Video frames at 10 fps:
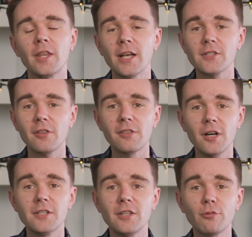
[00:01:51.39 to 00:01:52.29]
That's a
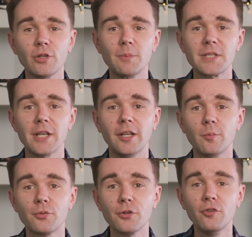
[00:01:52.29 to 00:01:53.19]
33%
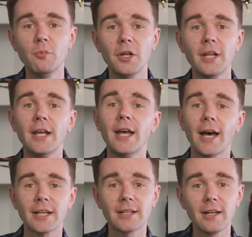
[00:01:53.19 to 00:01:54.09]
improvement
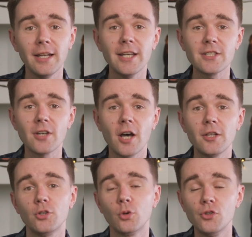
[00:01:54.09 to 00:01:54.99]
and a clear sign
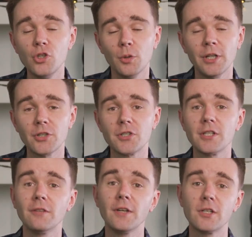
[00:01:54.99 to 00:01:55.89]
that your new
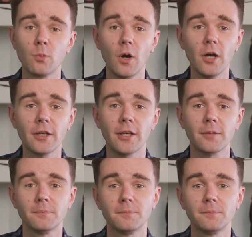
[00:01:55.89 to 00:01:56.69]
initiative is working.